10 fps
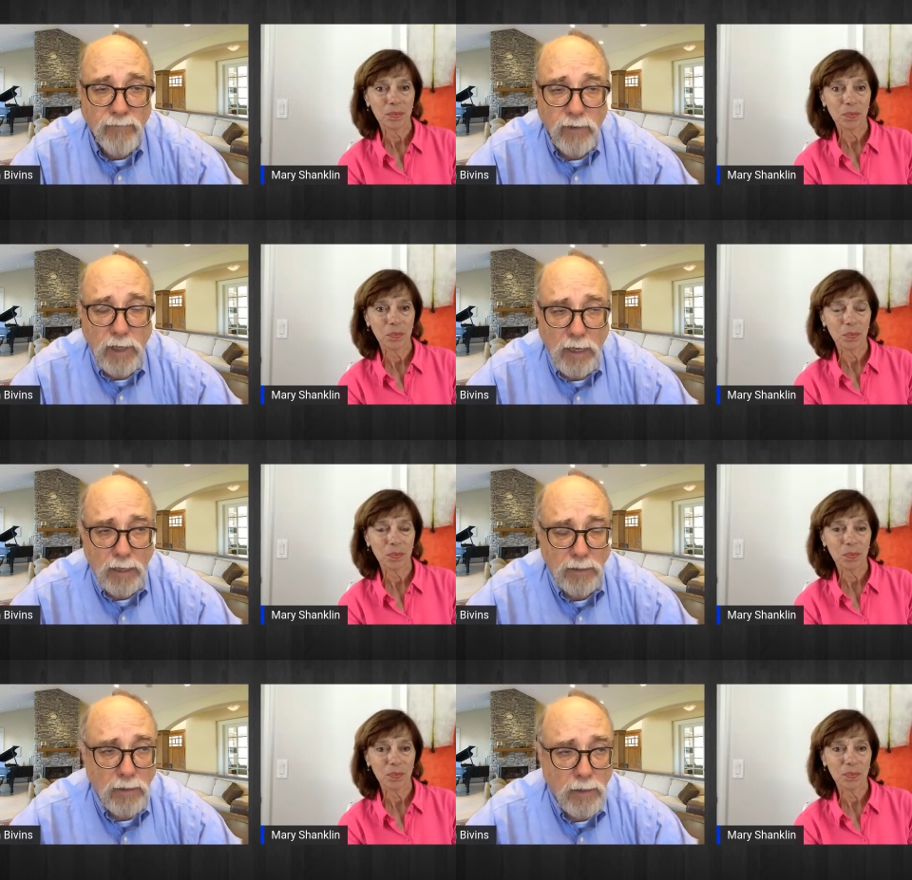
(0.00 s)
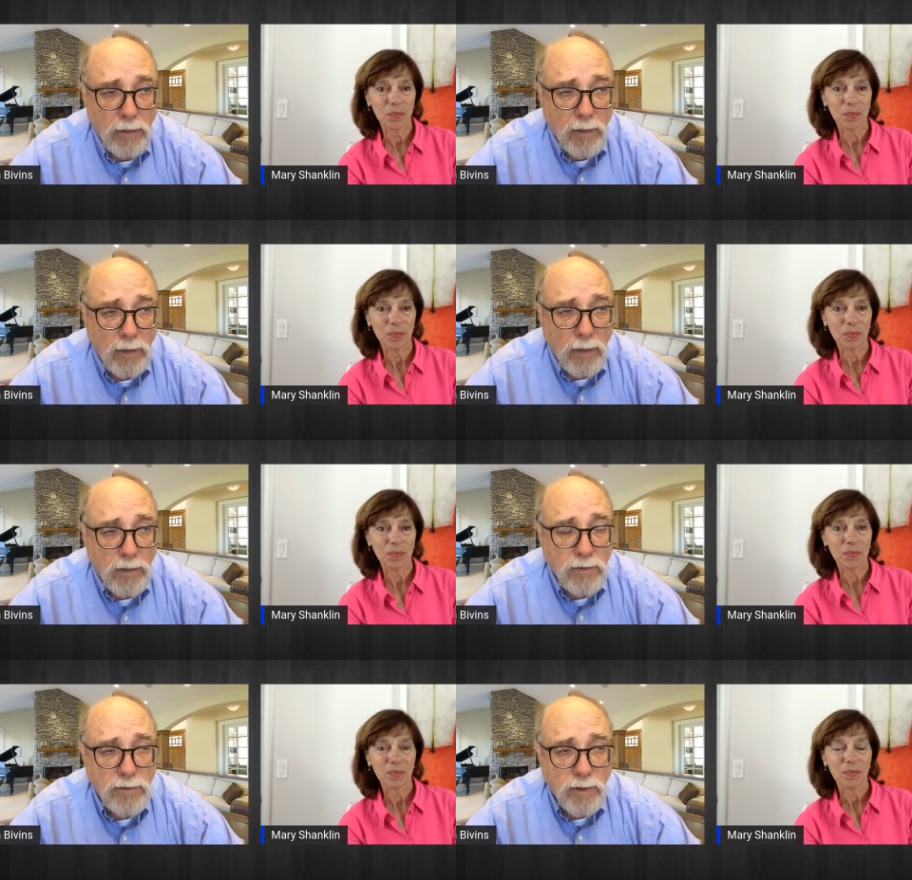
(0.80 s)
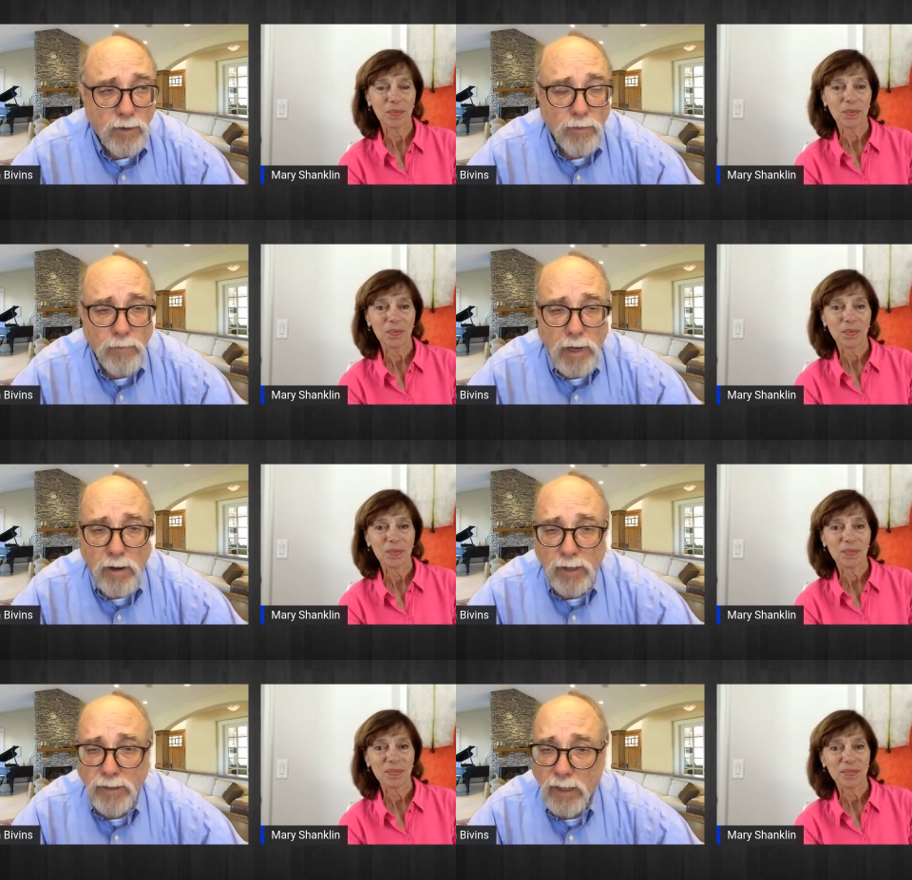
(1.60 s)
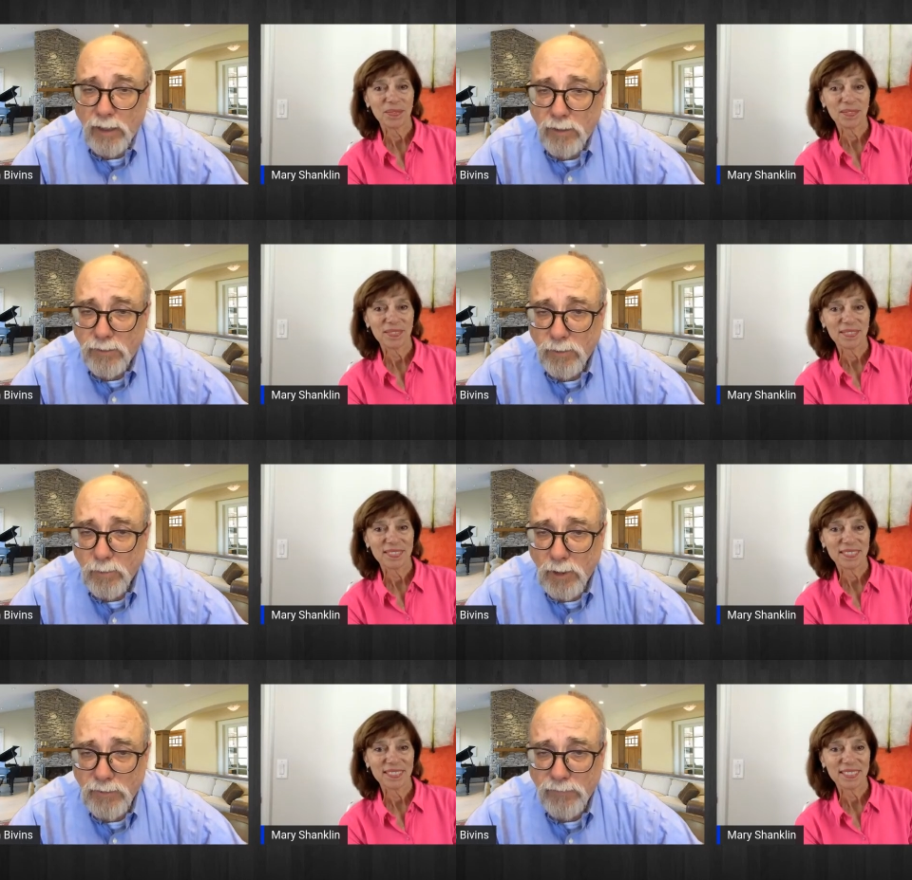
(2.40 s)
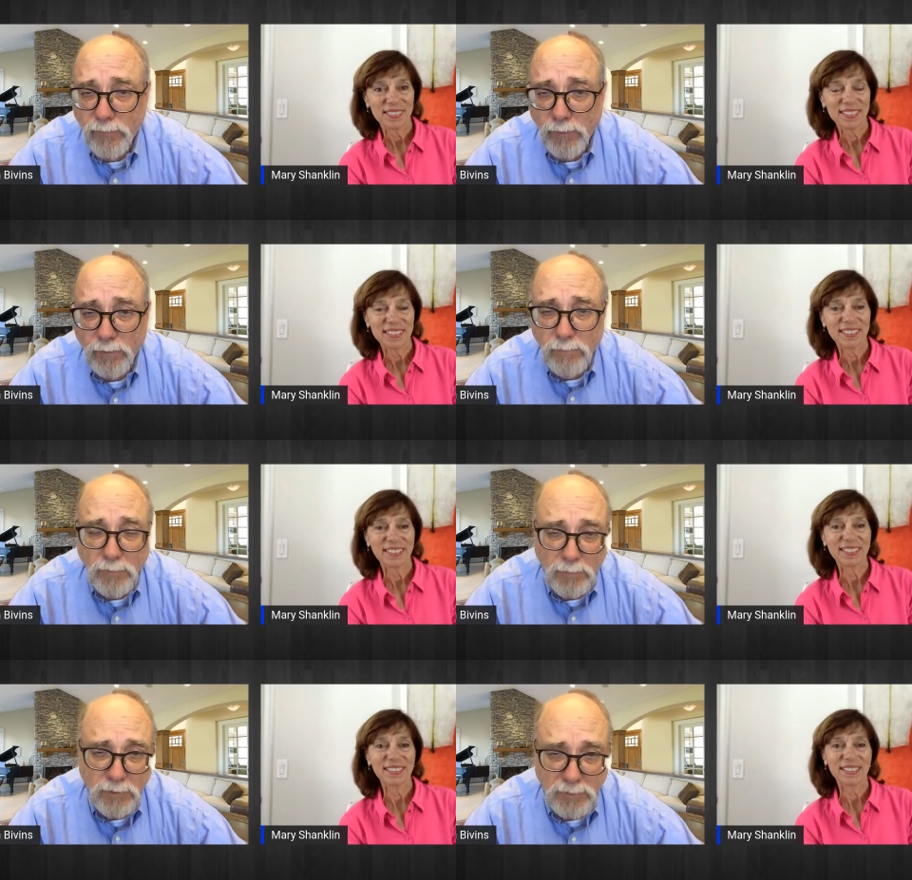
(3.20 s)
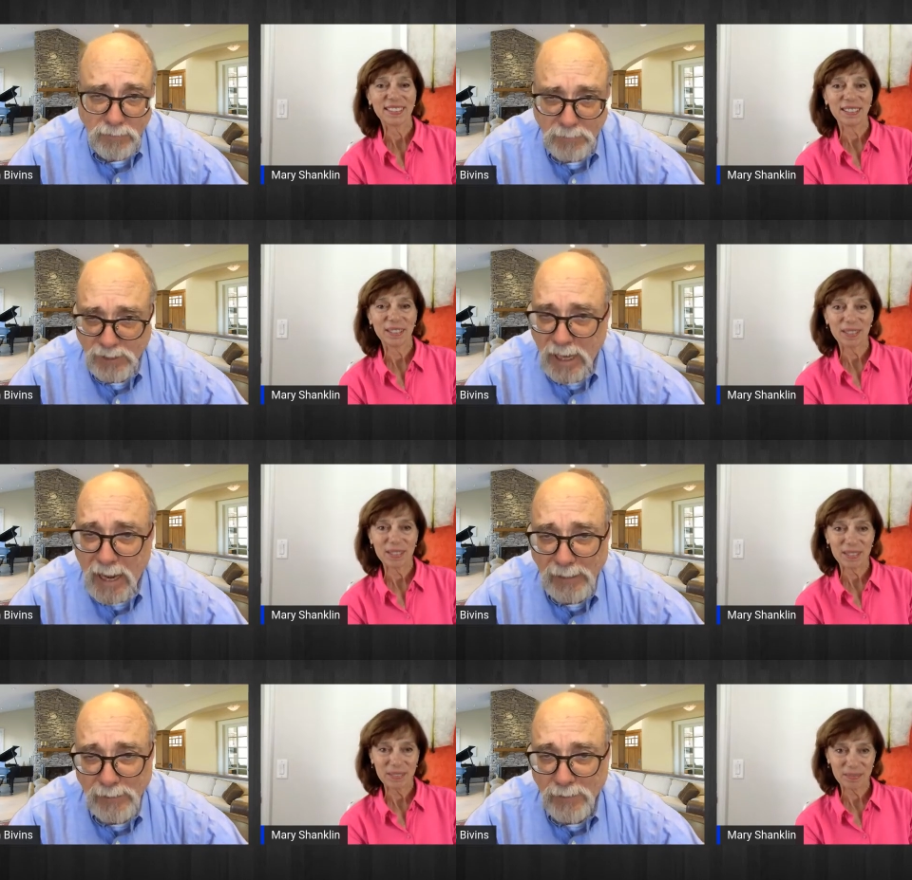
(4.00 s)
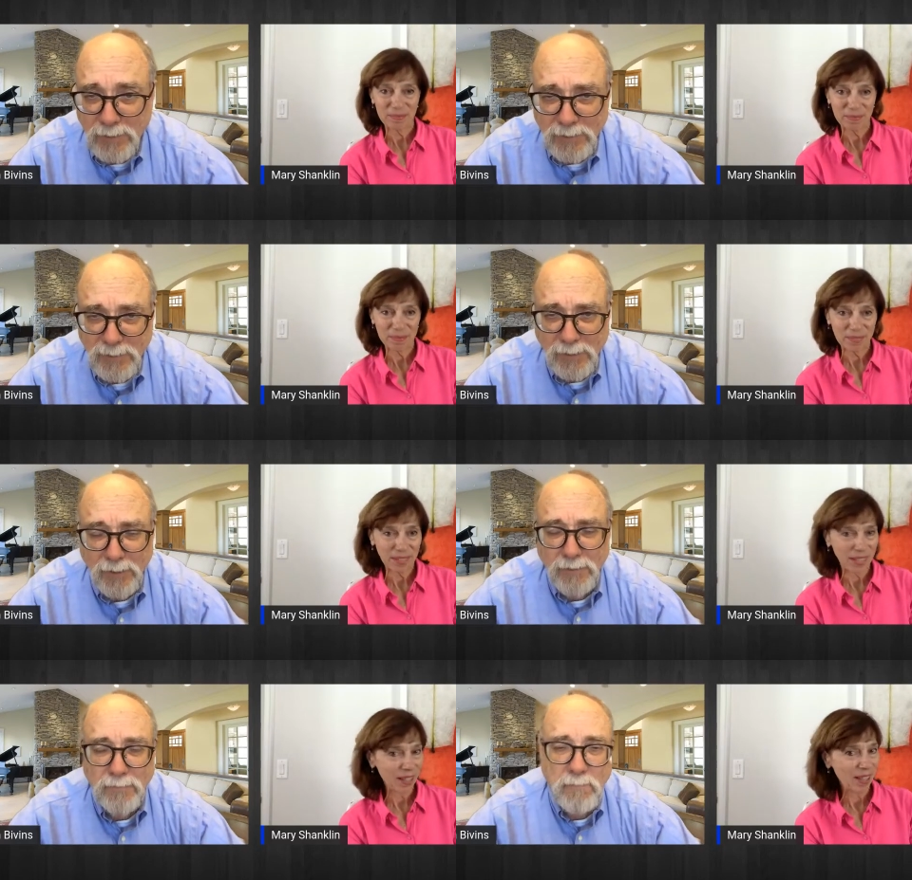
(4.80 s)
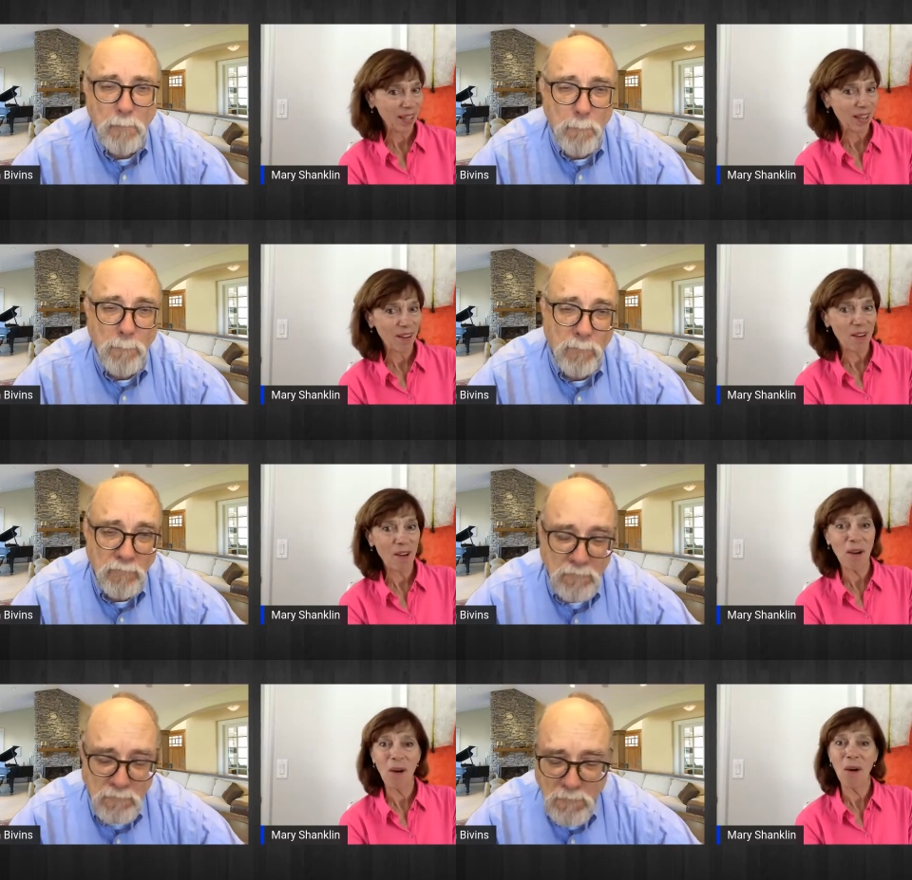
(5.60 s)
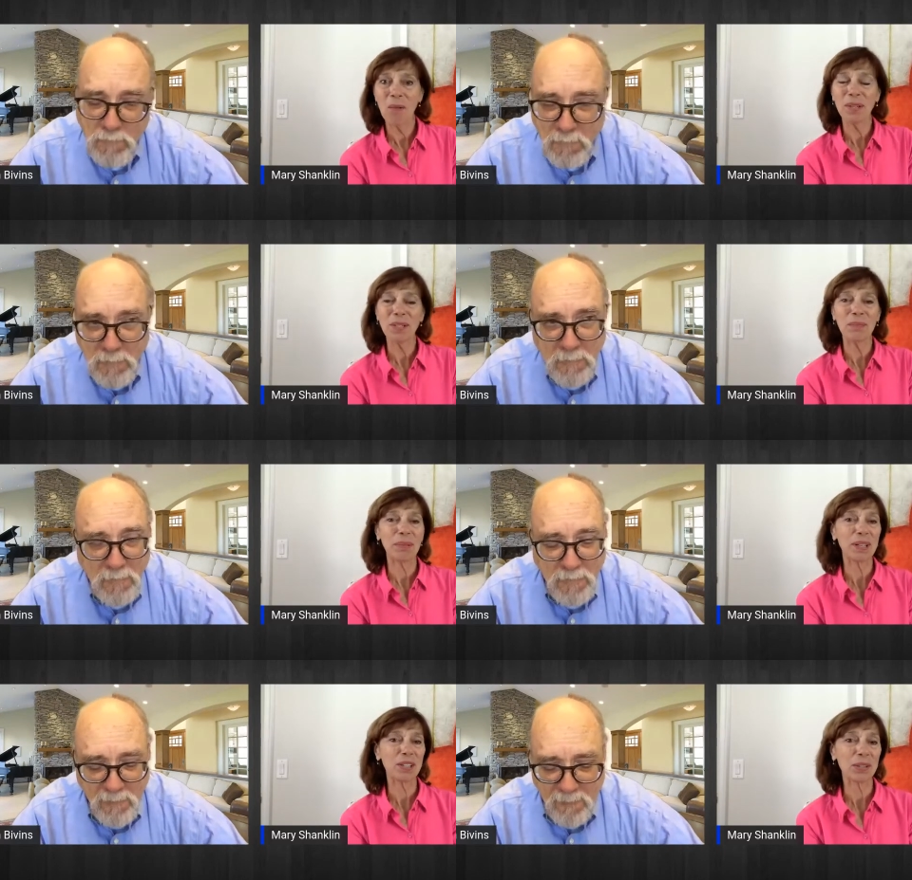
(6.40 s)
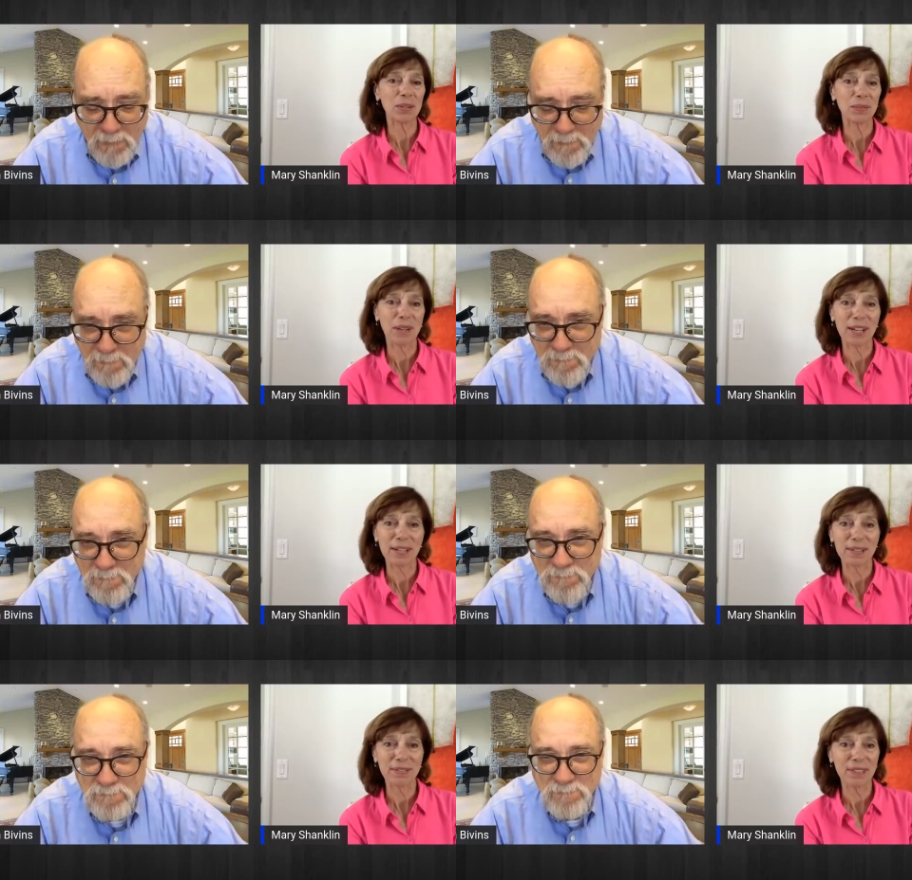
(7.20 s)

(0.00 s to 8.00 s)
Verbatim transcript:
Speaker 1: her hand. So, Mary, thank you so much for signing on today.
Speaker 2: Always a pleasure, Ralph.